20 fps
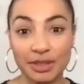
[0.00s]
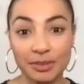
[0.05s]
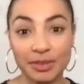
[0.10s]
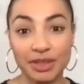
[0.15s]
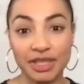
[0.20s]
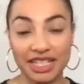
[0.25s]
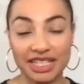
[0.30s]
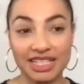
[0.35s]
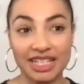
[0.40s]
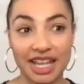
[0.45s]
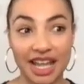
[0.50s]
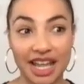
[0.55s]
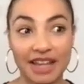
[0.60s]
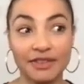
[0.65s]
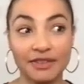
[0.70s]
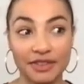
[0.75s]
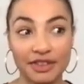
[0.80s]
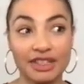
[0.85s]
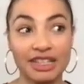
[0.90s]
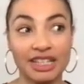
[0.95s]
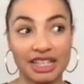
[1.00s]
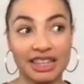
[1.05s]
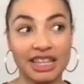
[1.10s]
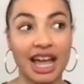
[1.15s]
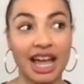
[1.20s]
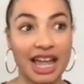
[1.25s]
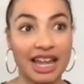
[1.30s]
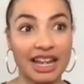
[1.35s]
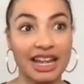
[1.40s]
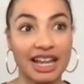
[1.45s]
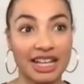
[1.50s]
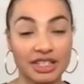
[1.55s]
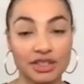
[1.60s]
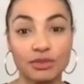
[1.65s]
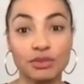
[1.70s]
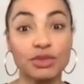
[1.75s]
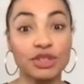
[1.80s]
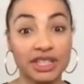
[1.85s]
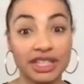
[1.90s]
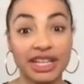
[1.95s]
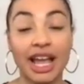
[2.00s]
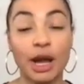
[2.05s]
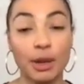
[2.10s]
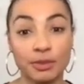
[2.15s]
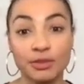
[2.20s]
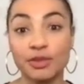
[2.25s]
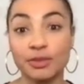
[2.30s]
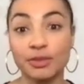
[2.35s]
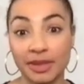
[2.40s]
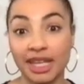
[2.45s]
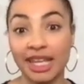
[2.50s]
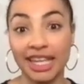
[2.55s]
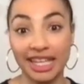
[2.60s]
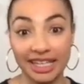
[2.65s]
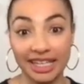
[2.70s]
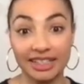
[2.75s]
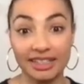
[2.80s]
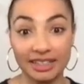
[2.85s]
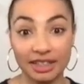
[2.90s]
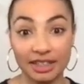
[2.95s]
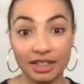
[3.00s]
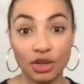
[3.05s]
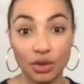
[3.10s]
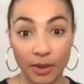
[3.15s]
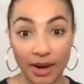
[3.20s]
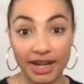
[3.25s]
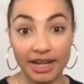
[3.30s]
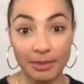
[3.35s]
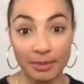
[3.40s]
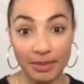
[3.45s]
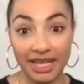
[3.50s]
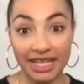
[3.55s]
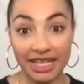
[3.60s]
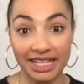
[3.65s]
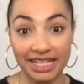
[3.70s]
because I feel like that has really helped me quite a bit,